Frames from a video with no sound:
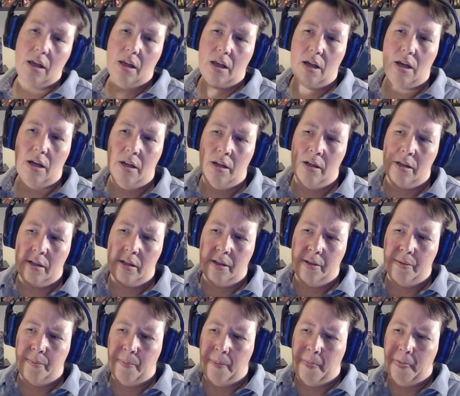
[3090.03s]

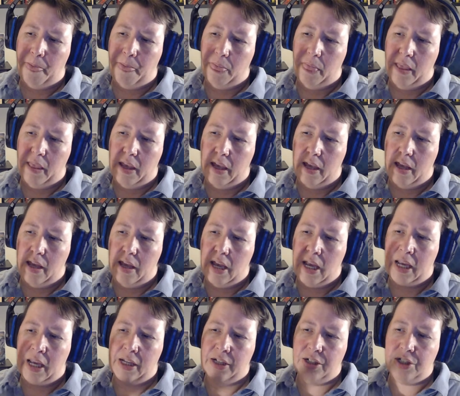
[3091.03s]
And
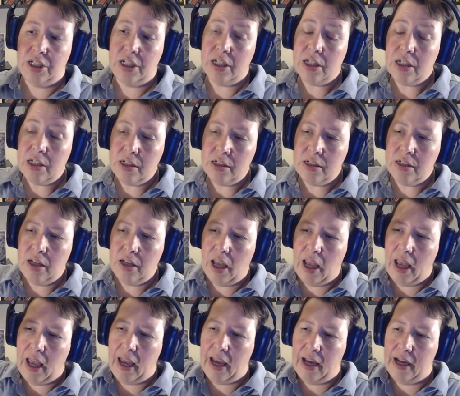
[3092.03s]
he
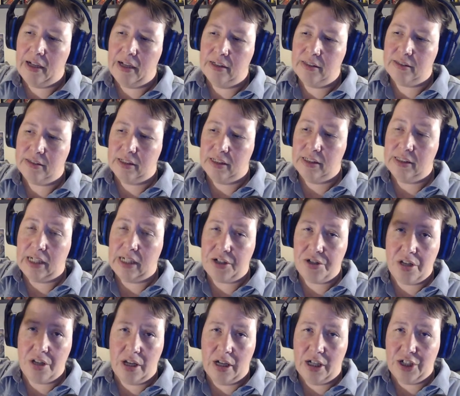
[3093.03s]
is
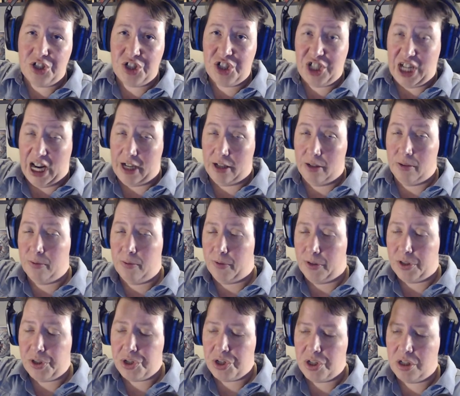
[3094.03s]
actually a shadow
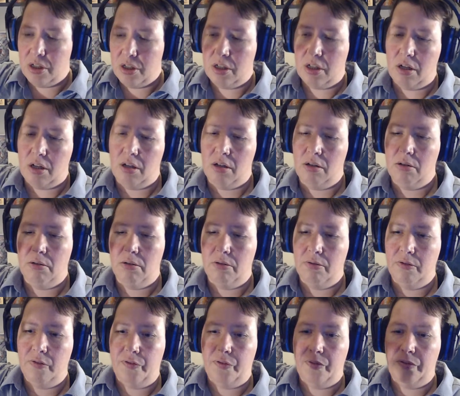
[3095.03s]
version
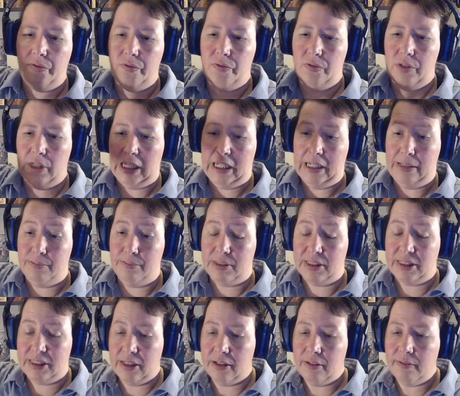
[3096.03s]
of
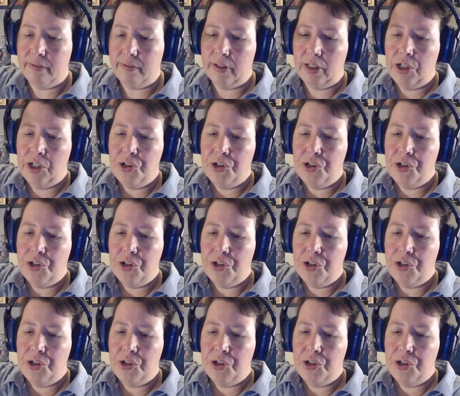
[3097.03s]
himself.